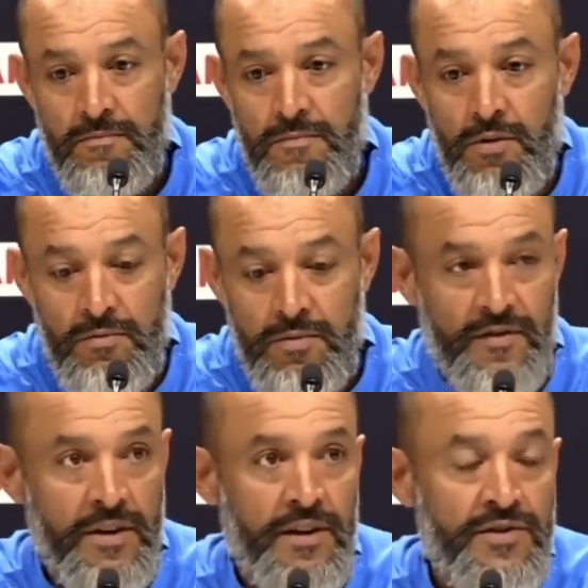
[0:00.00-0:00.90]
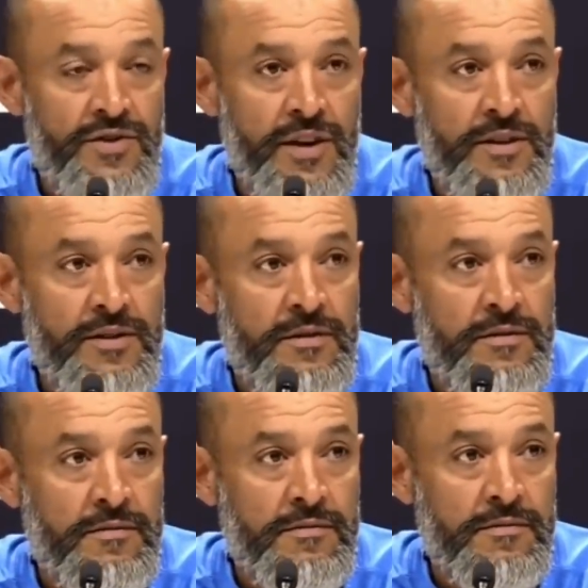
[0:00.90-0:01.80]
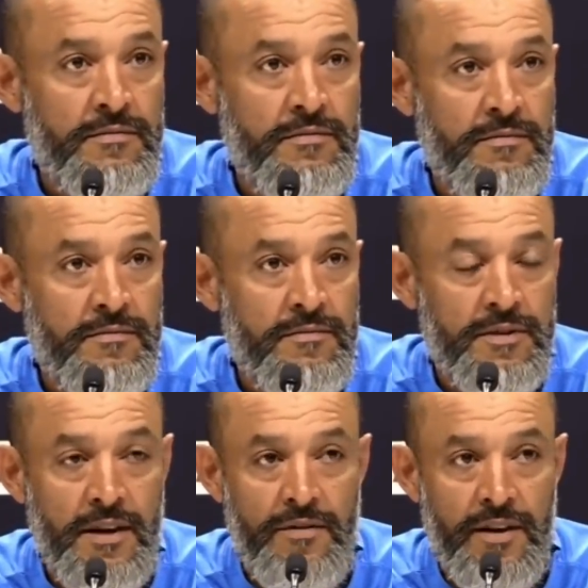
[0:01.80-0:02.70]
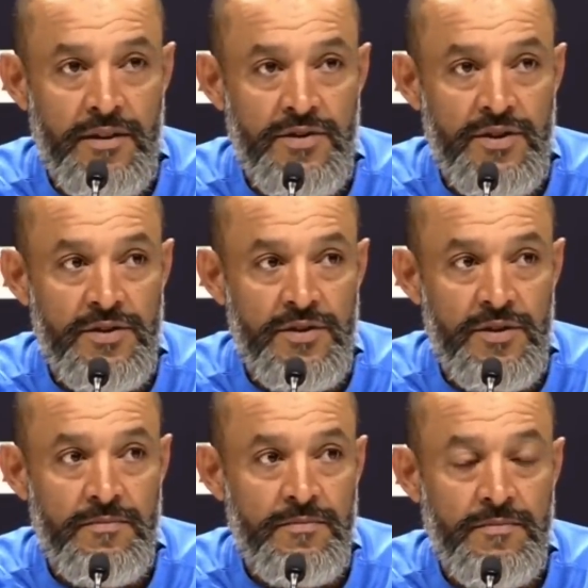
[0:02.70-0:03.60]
No, nothing has changed. Nothing has changed, no.